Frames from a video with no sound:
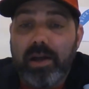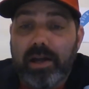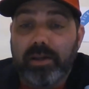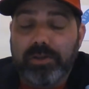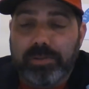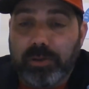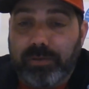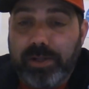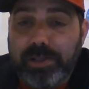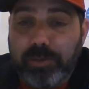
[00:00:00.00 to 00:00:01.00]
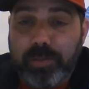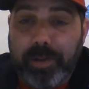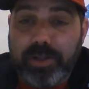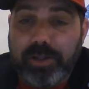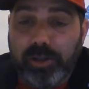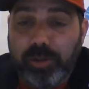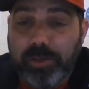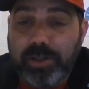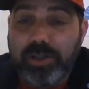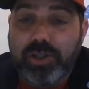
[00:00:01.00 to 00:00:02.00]
Hello, sports fans, sports bettors, and YouTube
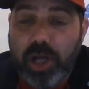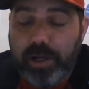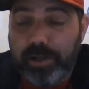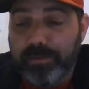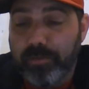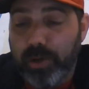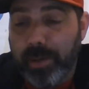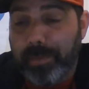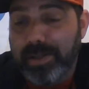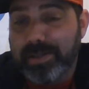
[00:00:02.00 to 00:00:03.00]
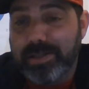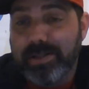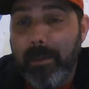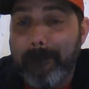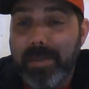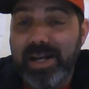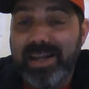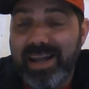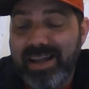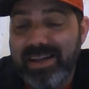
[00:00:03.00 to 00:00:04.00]
Nation. John here from Rick of Picks.
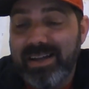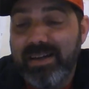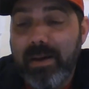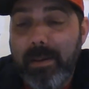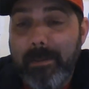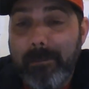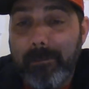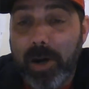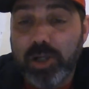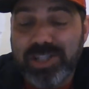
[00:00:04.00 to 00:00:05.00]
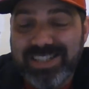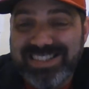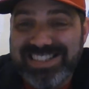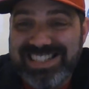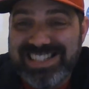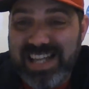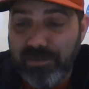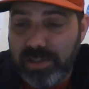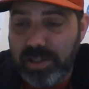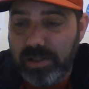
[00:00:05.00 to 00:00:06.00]
Monday, March
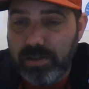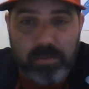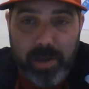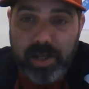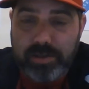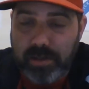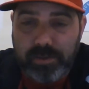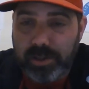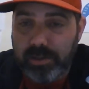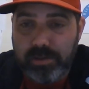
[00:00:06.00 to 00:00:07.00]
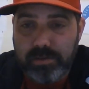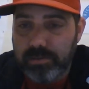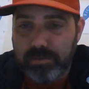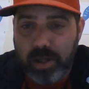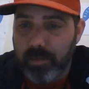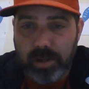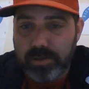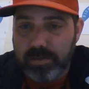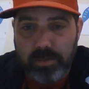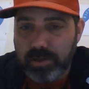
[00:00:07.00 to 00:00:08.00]
17th, May 17th, not
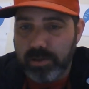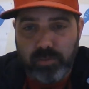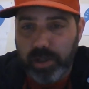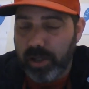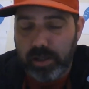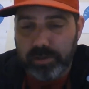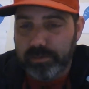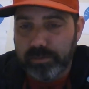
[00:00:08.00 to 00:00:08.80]
March. March is way gone.